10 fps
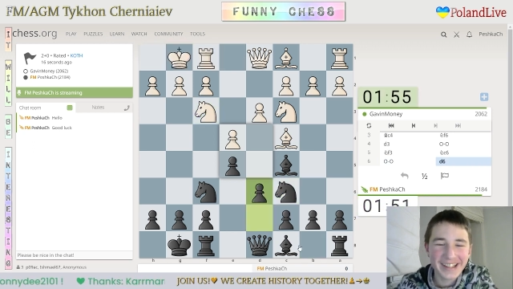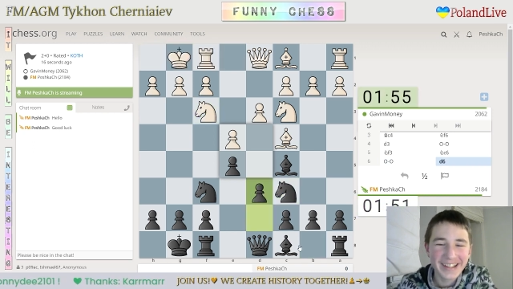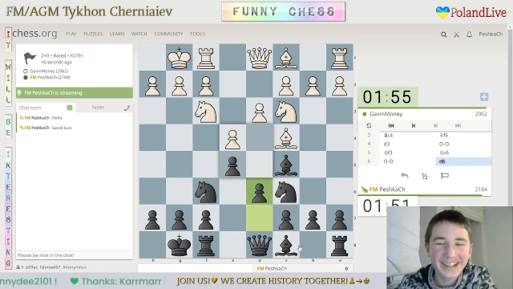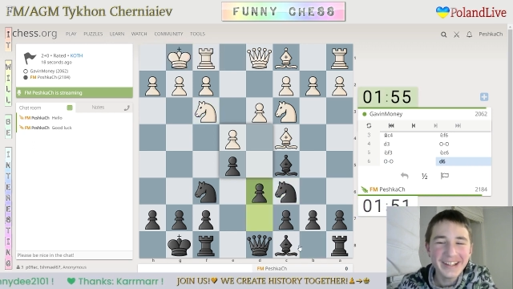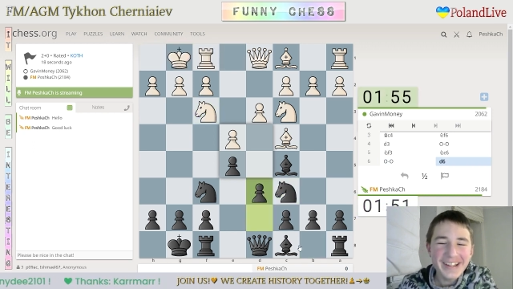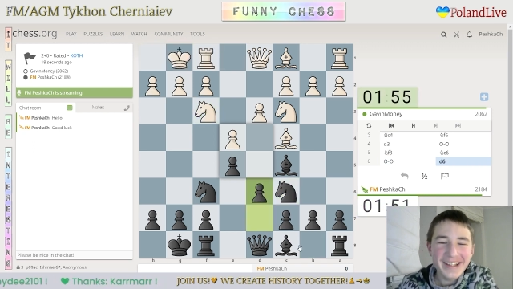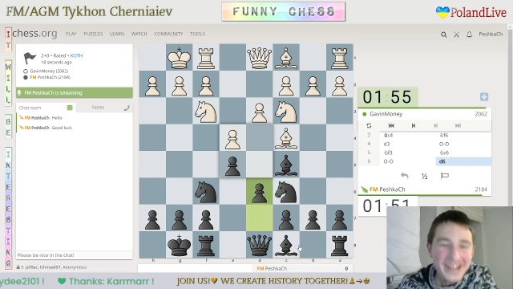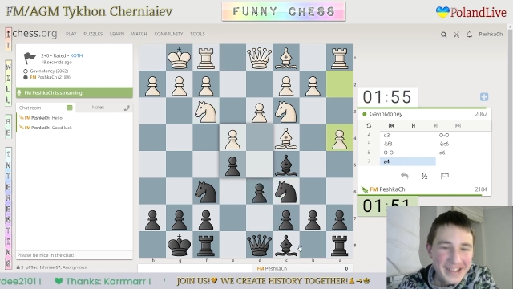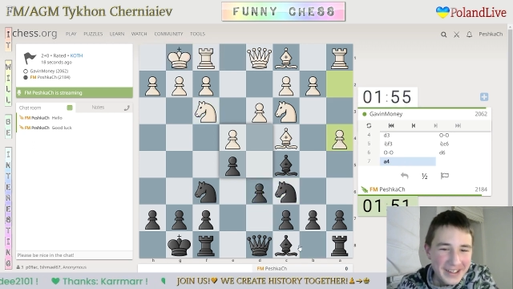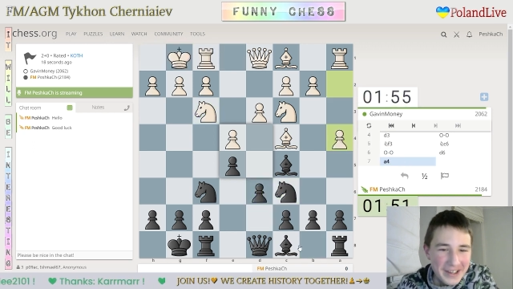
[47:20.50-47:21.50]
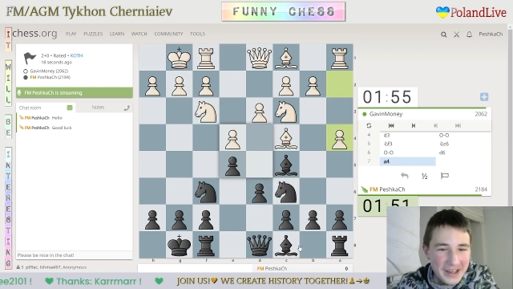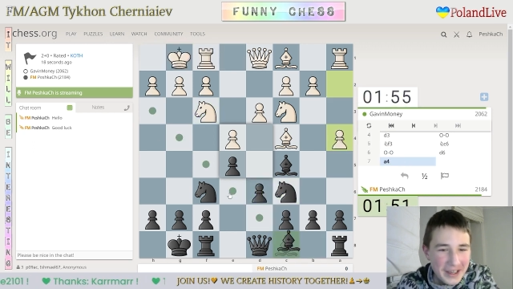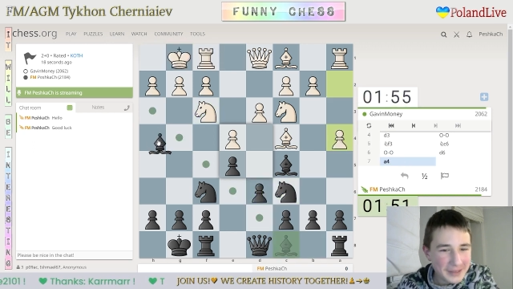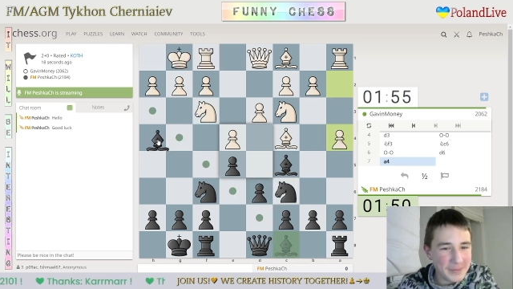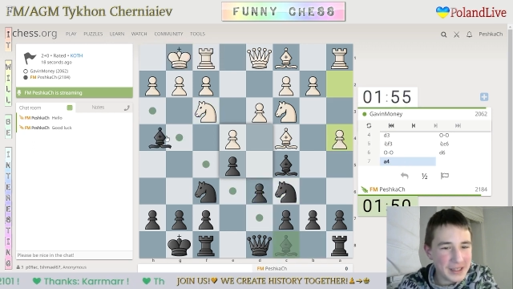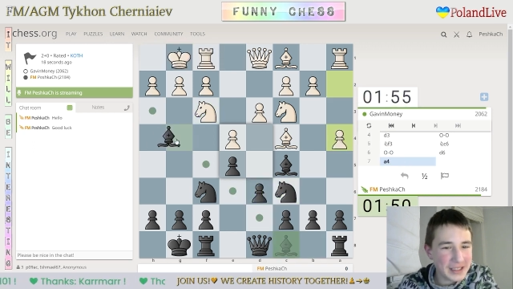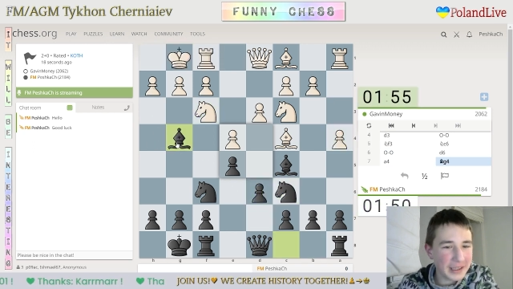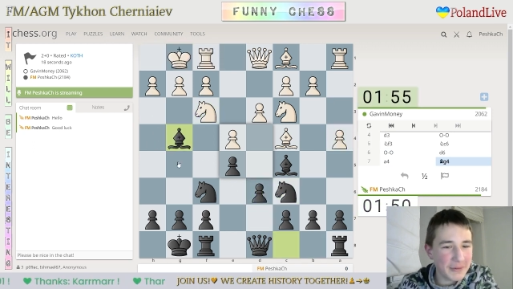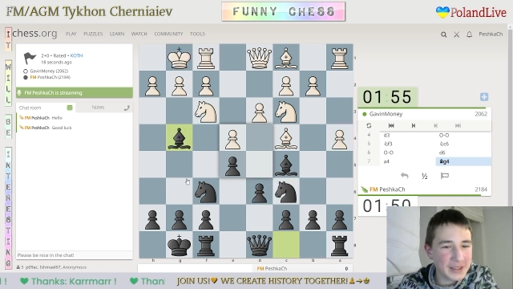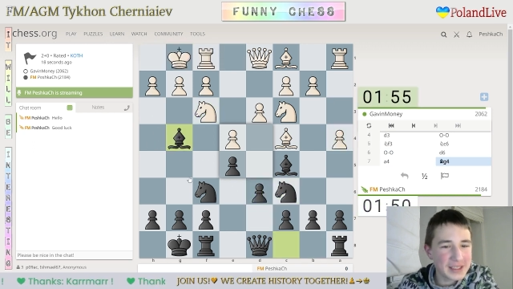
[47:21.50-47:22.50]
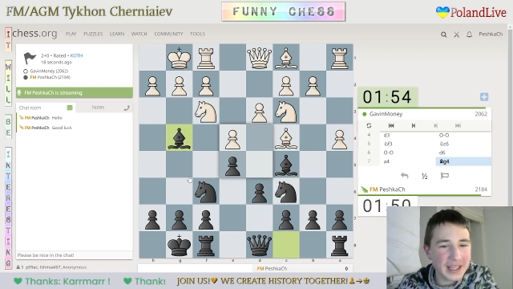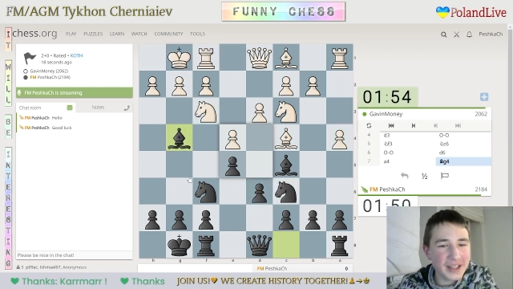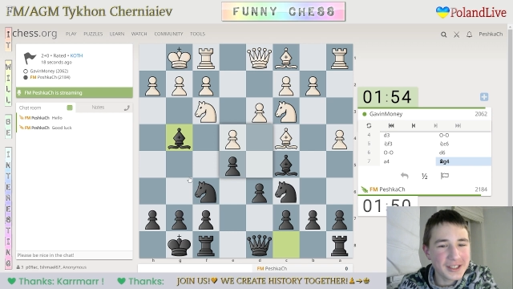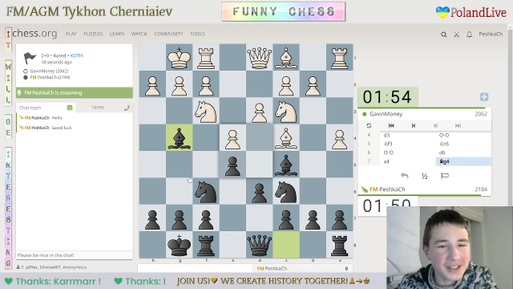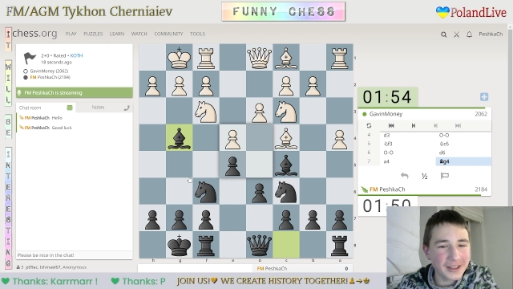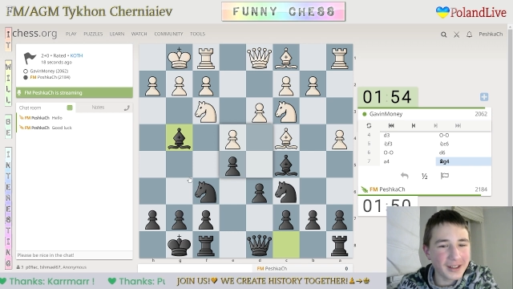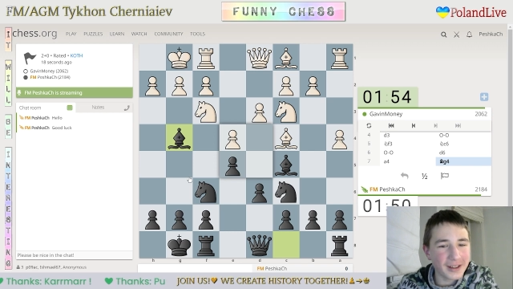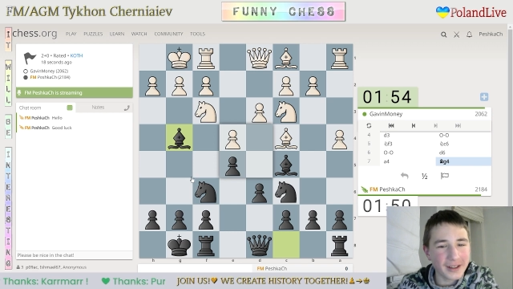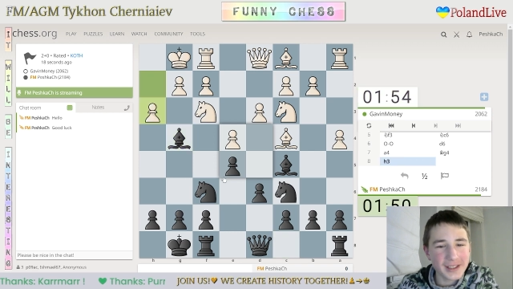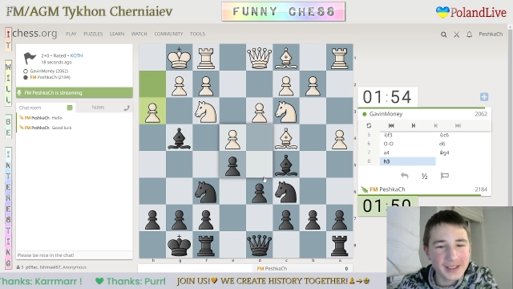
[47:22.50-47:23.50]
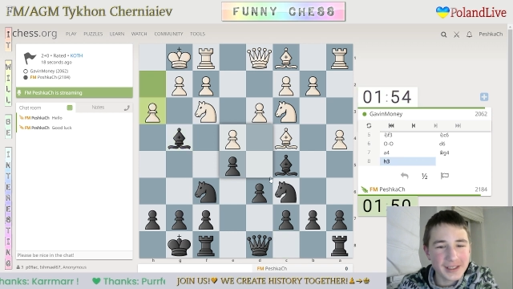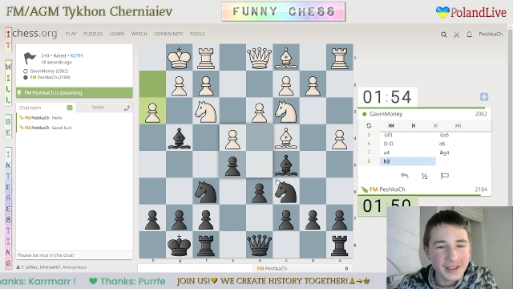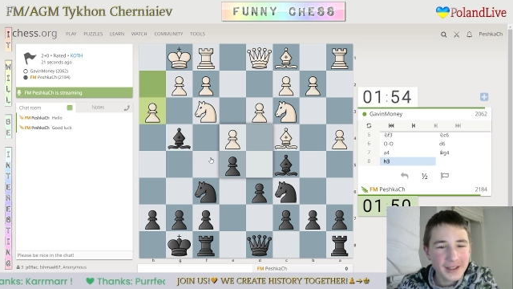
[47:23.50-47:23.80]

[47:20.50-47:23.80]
It missed our station, guys!